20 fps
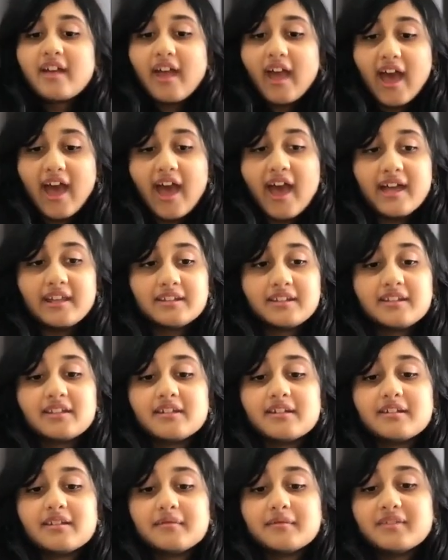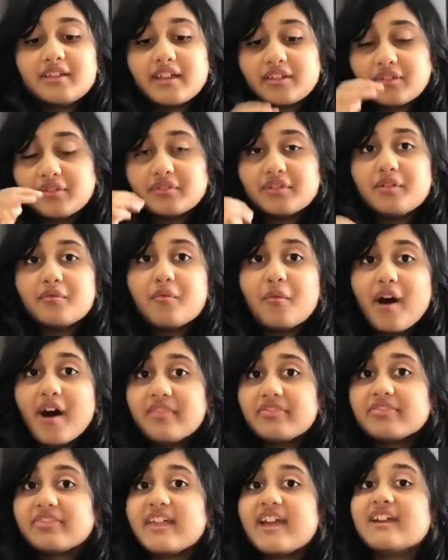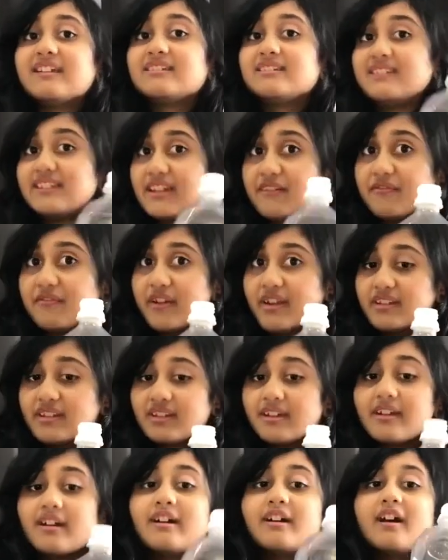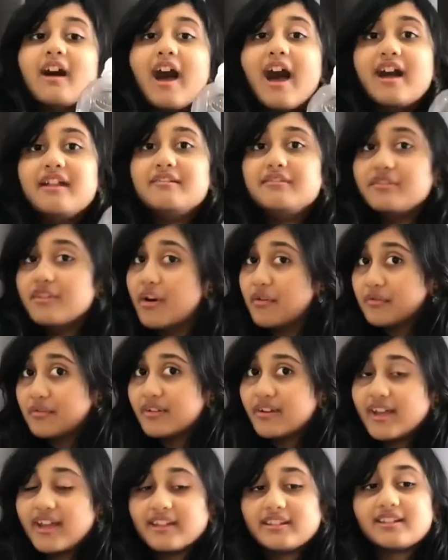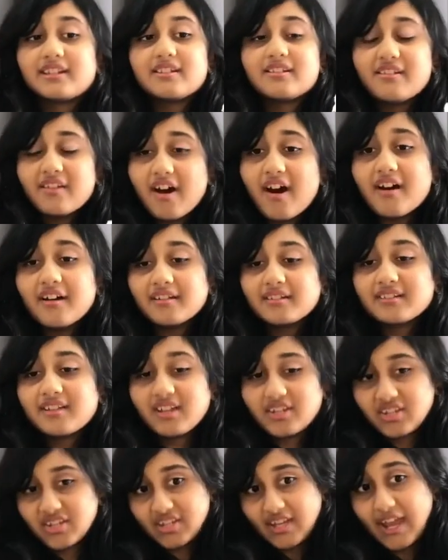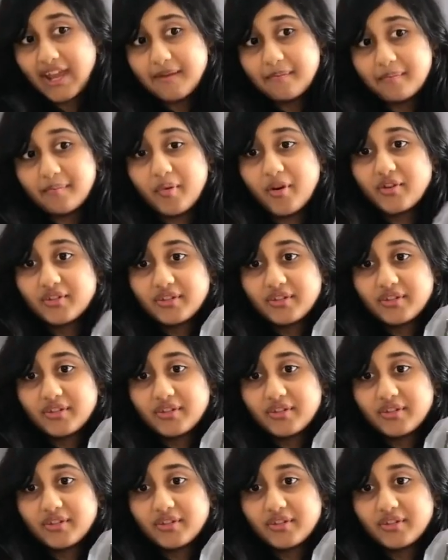And there's only one thing different. And no, it's not the shape or